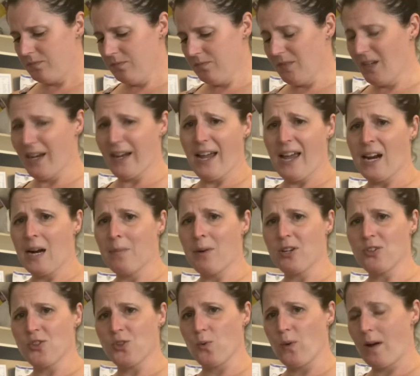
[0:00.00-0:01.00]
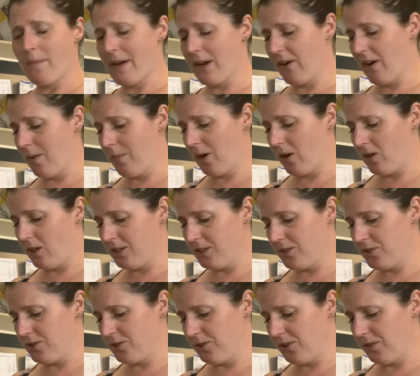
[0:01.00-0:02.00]
Again, I'm not sure why my grandma called
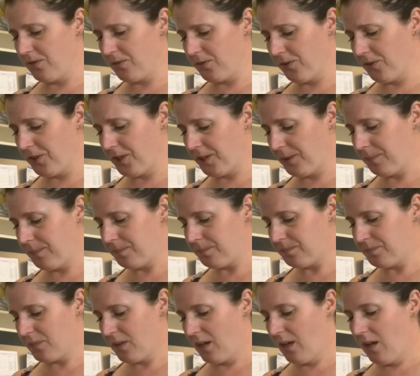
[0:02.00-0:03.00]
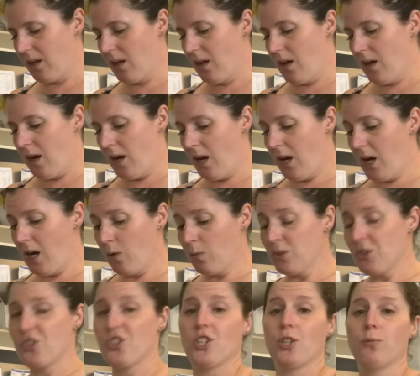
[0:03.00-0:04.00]
it Tutti Frutti.
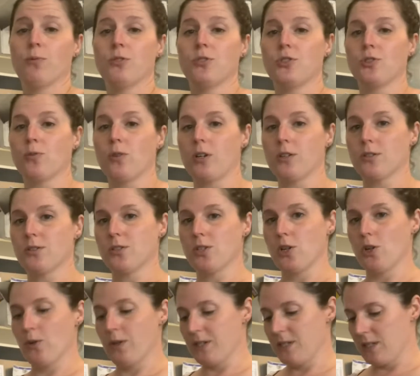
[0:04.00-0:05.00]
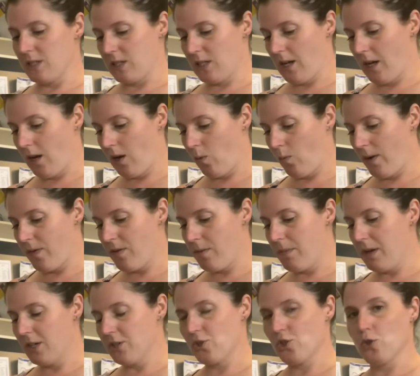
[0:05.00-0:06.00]
What she would do also is when the
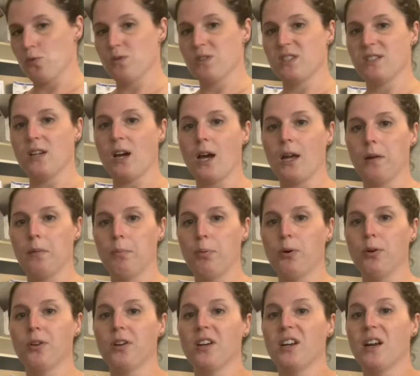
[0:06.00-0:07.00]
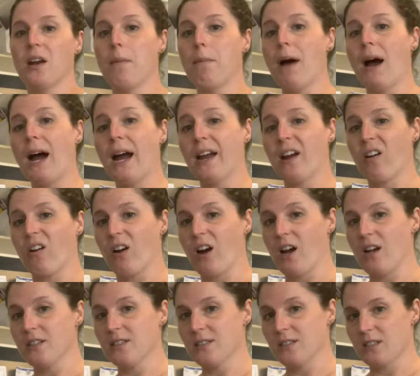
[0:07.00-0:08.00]
mixture was done, put it in a pie
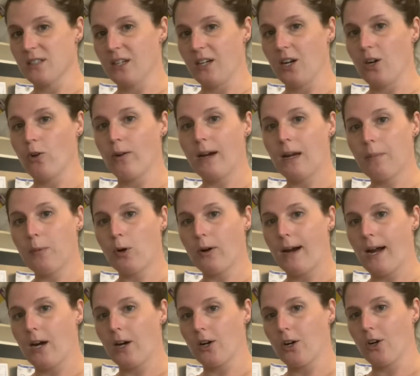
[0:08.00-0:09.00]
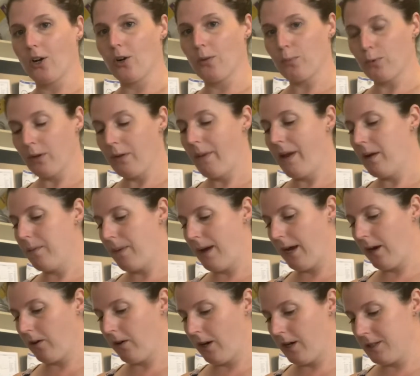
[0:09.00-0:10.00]
crust, like a graham cracker pre-made
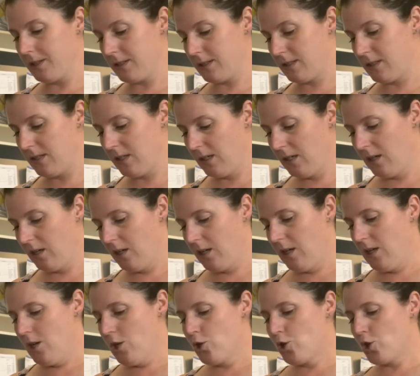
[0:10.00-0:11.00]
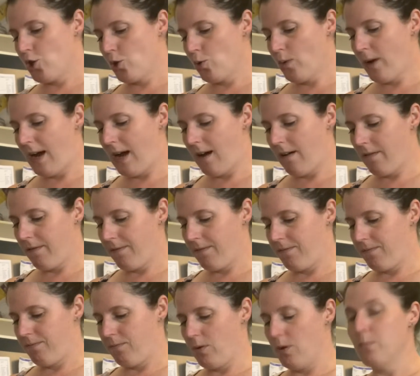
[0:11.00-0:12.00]
pie crust. So you have
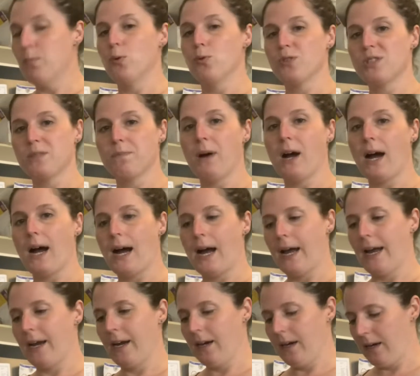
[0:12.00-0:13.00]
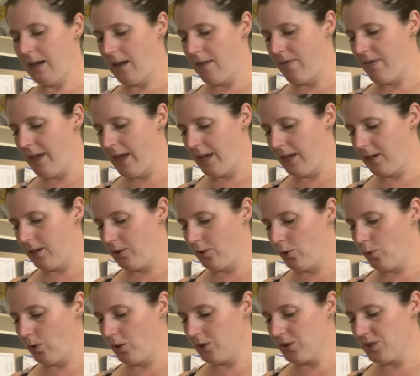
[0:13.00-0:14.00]
a mousse pie, and then
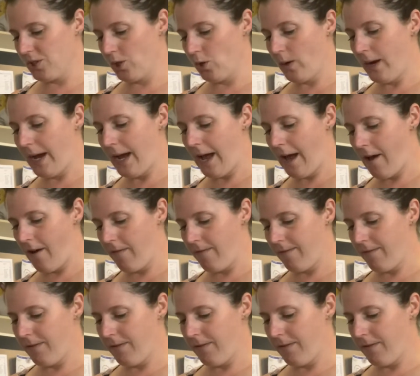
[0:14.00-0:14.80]
you also have